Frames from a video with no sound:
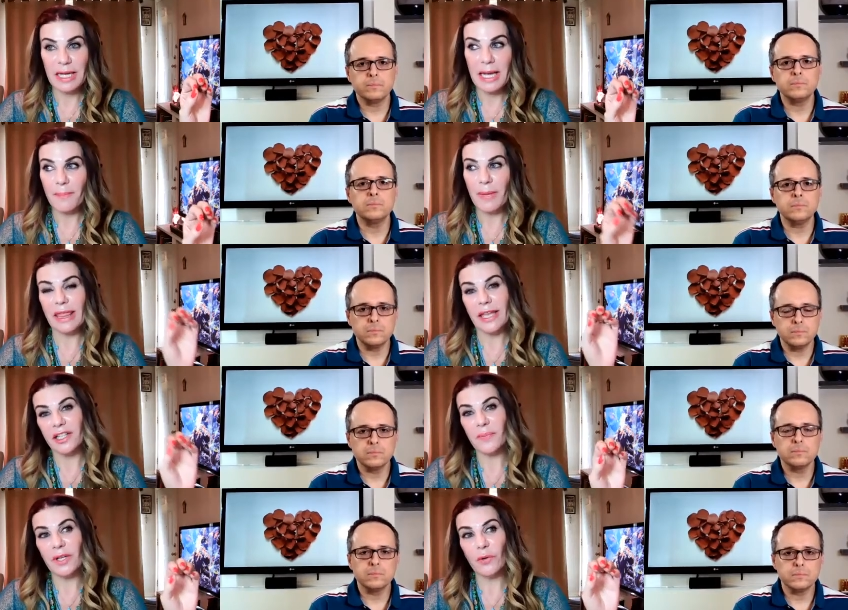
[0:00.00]
Speaker 1: But
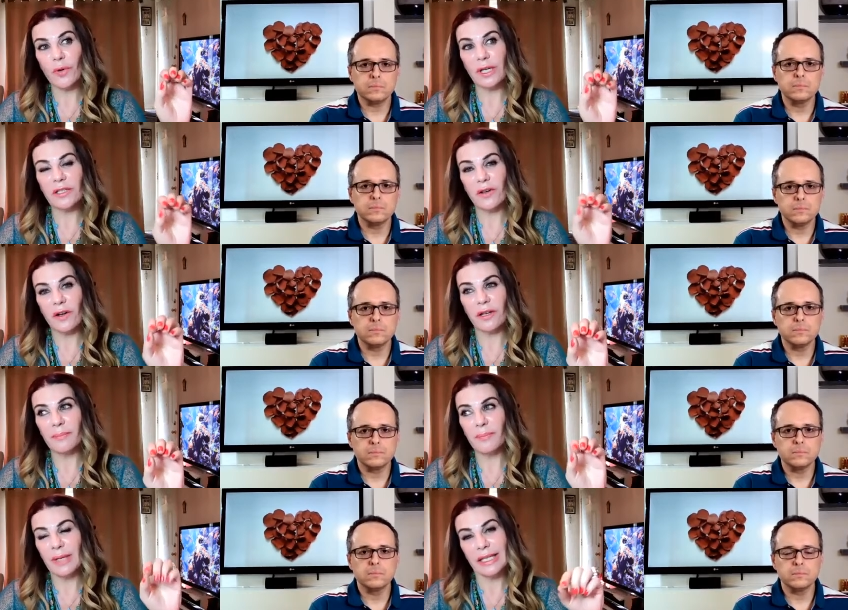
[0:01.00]
therapy works on
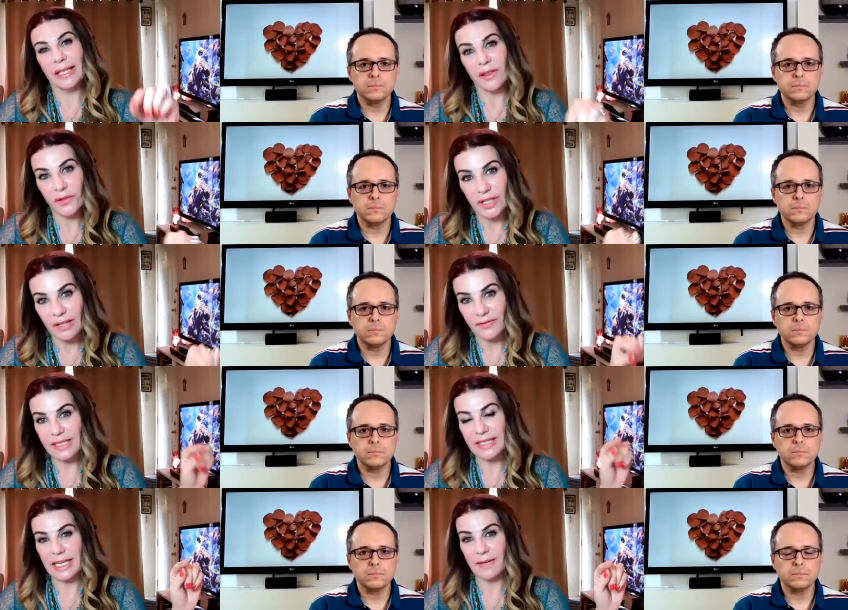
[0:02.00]
building their
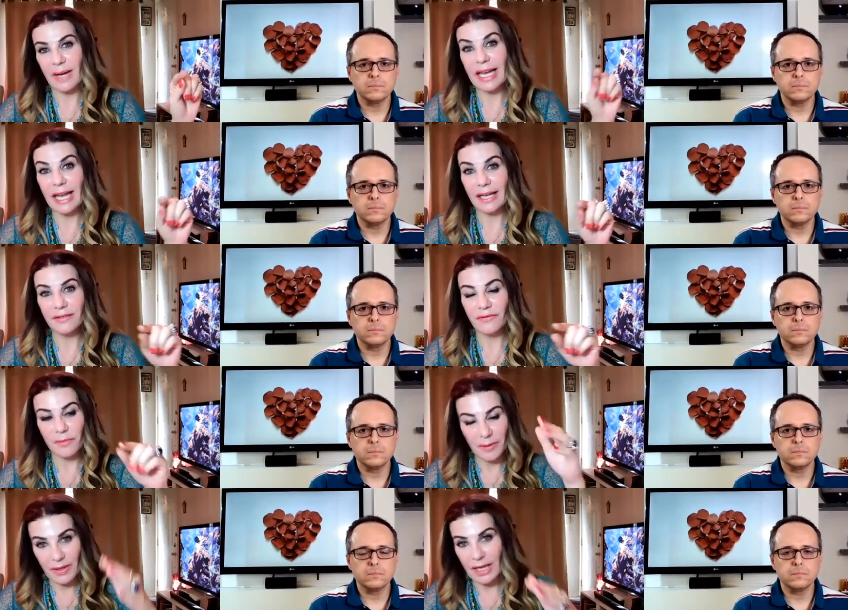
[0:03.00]
self-esteem again from
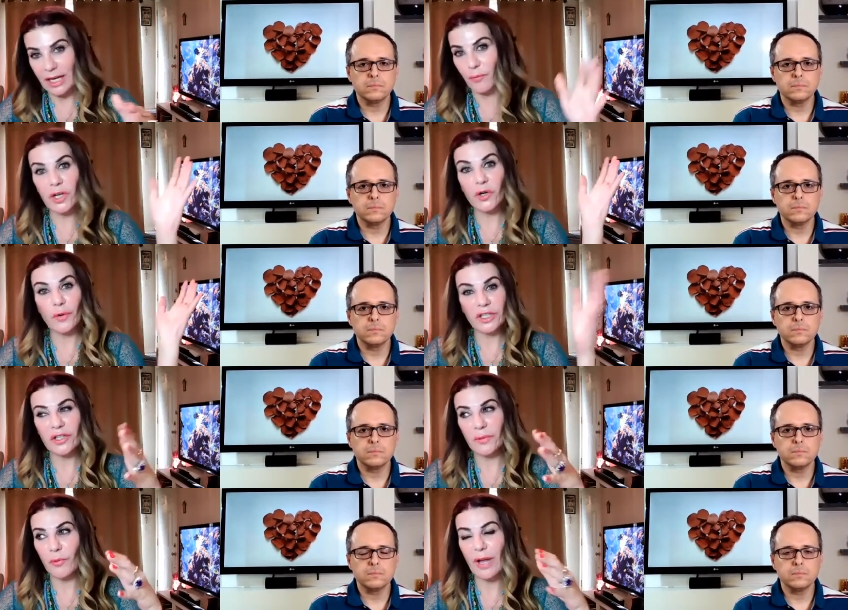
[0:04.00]
the beginning. We crush
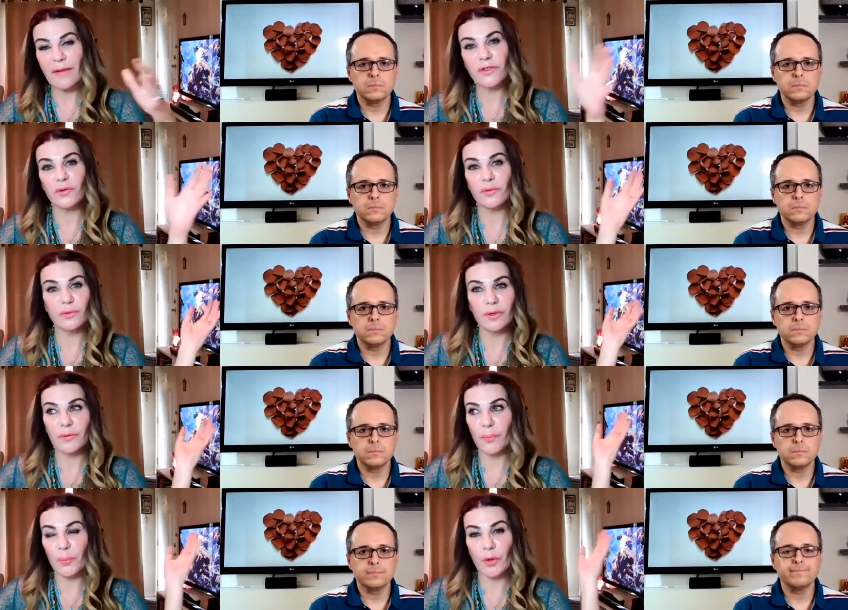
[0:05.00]
them. We have to
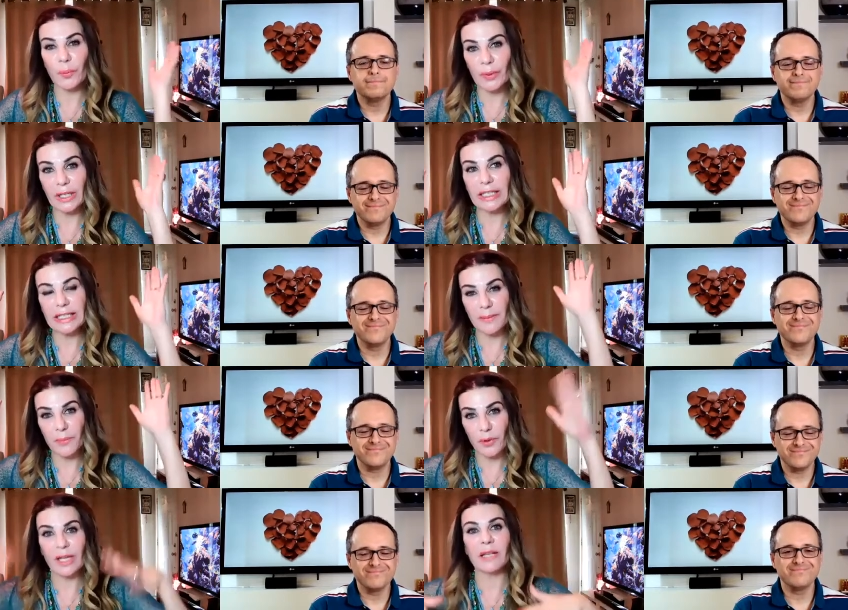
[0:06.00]
completely
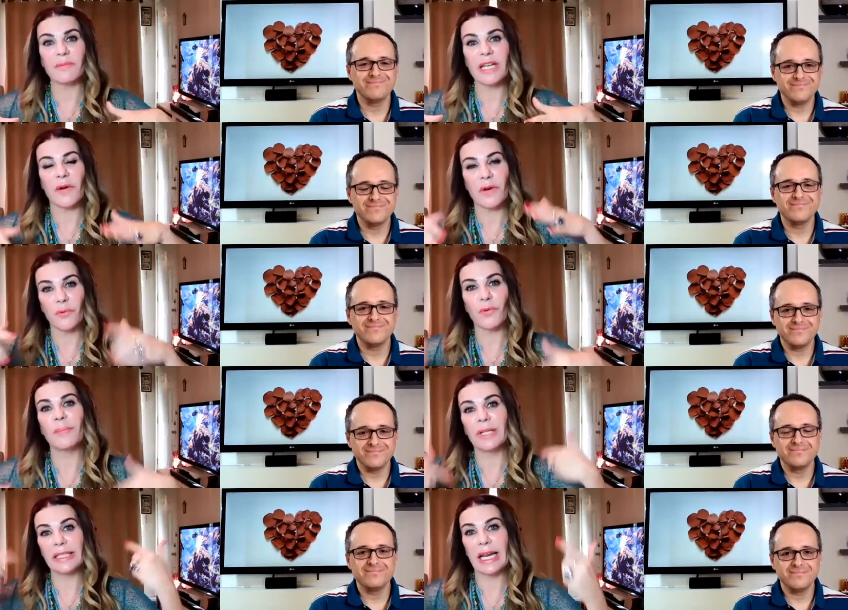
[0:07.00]
break them down and
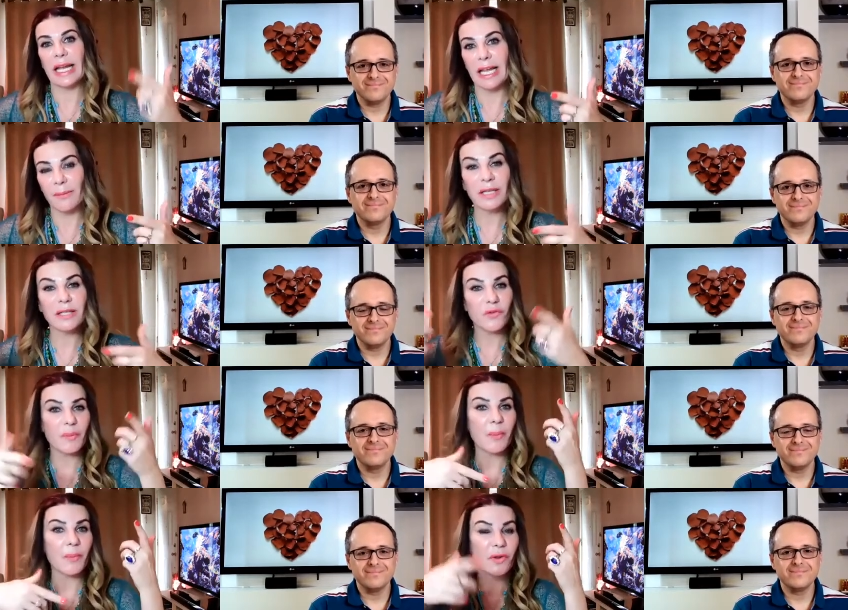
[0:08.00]
rebuild it again. Because
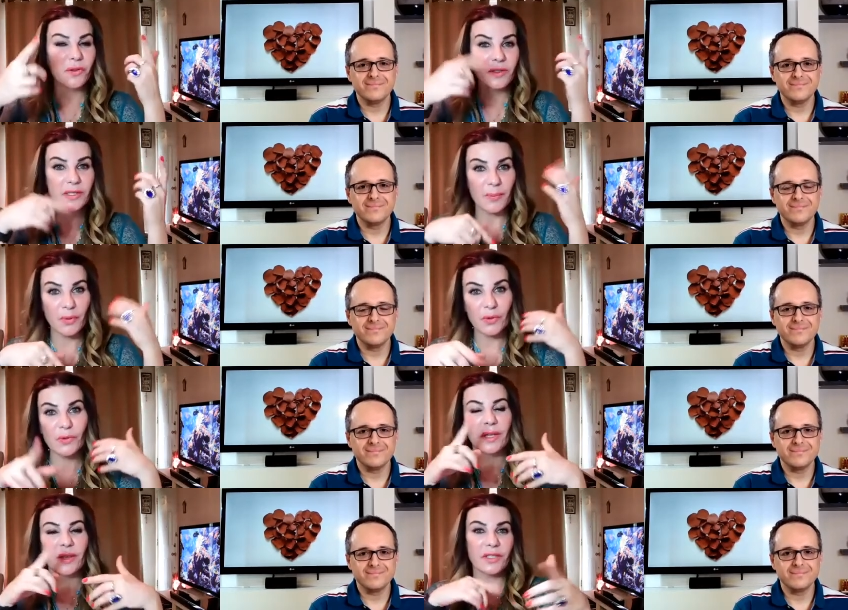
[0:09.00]
remember, there is abuse
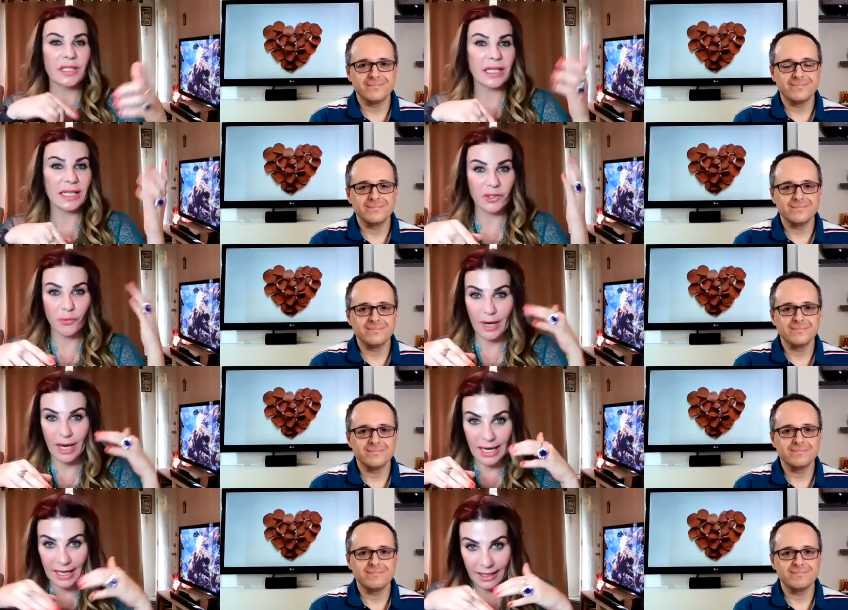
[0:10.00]
and there's neglect
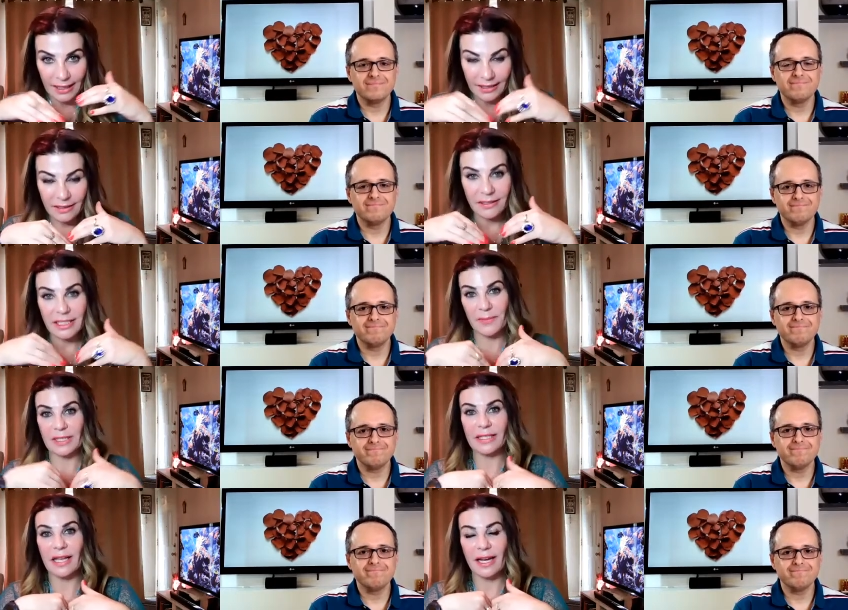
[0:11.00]
way deep
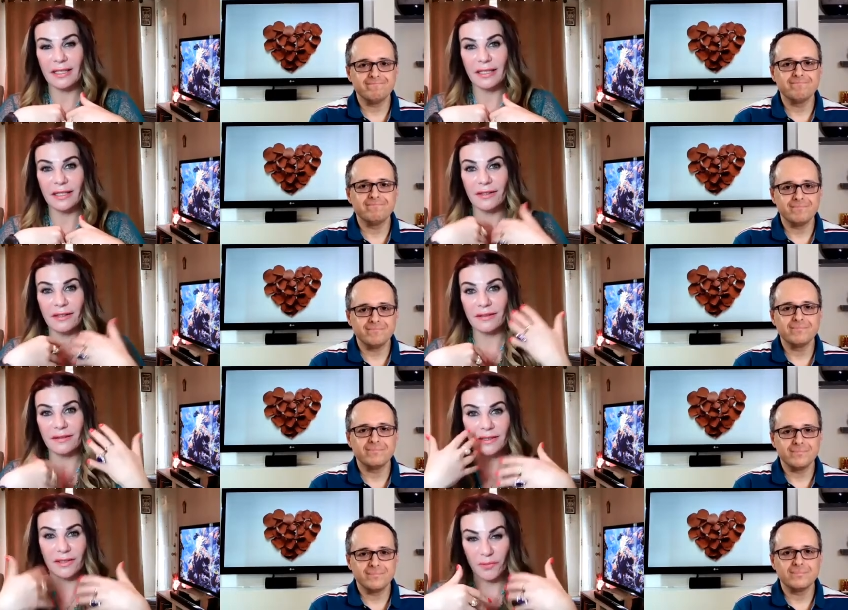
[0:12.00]
inside in their
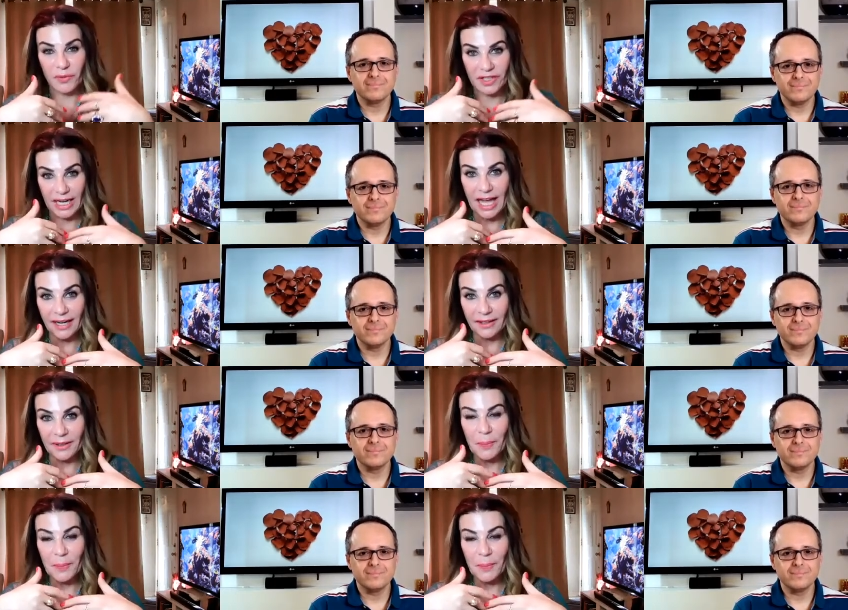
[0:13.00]
in their personality.